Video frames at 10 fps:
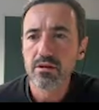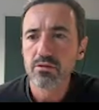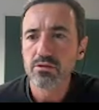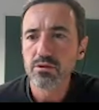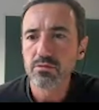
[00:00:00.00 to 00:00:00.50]

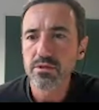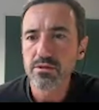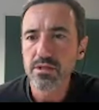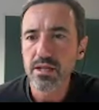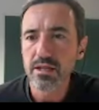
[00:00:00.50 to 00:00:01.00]
So we saw
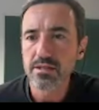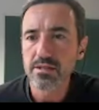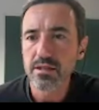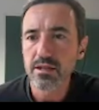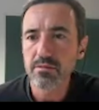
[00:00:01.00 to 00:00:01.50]
that last
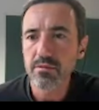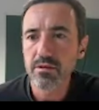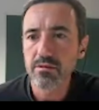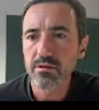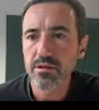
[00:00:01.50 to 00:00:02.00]
time.
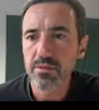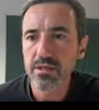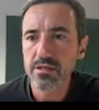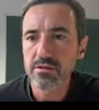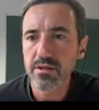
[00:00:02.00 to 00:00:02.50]
It
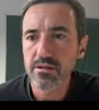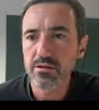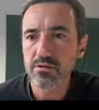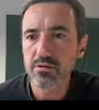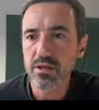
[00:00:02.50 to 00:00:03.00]
means that
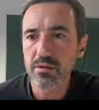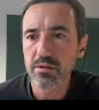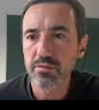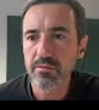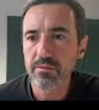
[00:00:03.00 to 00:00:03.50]
you
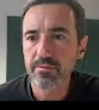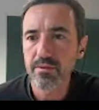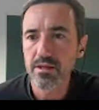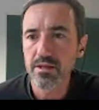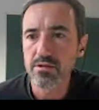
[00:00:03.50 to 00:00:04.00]
keep,
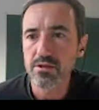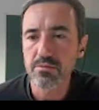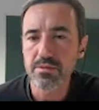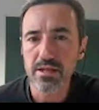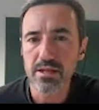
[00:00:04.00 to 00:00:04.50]
it's a
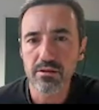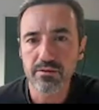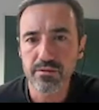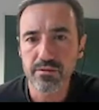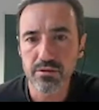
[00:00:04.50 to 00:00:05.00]
subset
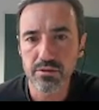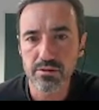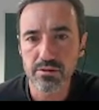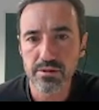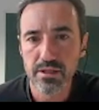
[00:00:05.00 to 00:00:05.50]
of
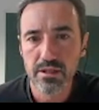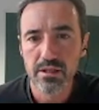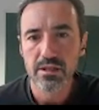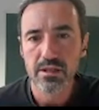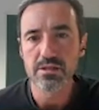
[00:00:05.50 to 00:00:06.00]

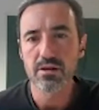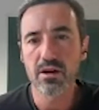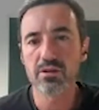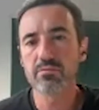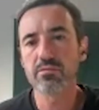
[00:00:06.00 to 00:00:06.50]
it's a
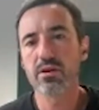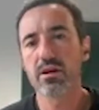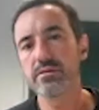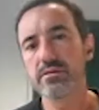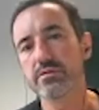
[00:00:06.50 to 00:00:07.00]
random
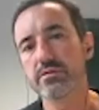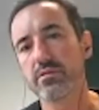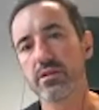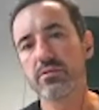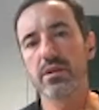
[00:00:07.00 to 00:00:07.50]
graph
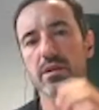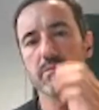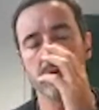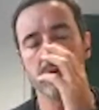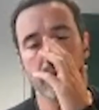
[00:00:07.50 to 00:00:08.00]
where you
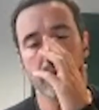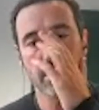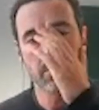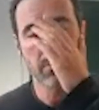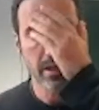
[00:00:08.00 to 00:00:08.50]
keep
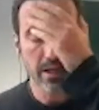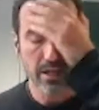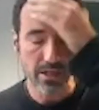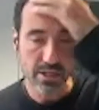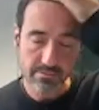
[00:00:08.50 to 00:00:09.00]
one
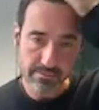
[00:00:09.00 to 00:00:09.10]
edge,